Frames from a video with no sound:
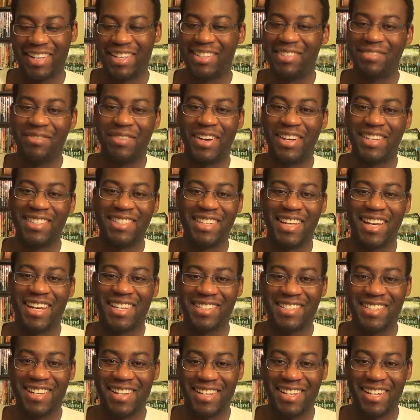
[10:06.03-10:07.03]
It's
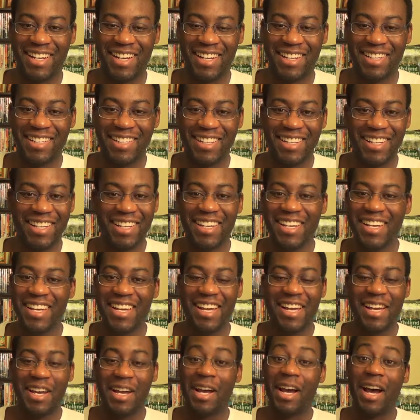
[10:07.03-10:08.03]
fantastic. And
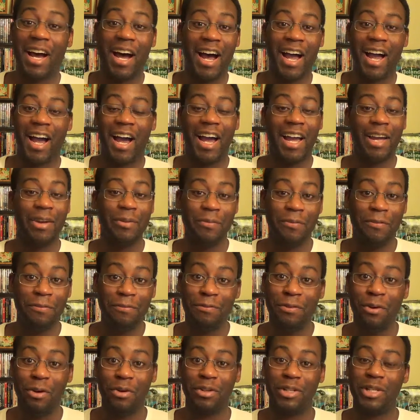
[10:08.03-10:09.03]
I
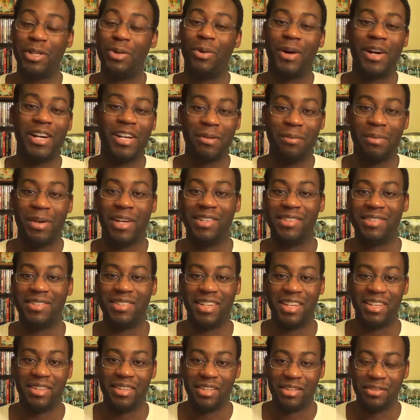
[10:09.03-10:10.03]
fully recommend
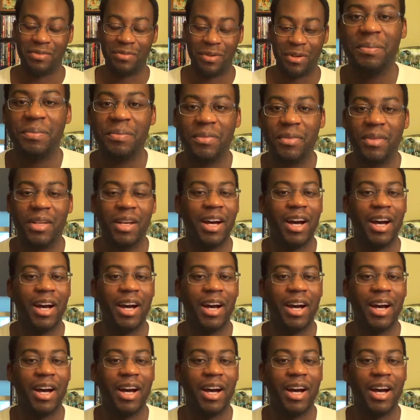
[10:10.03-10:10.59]
seeing this film.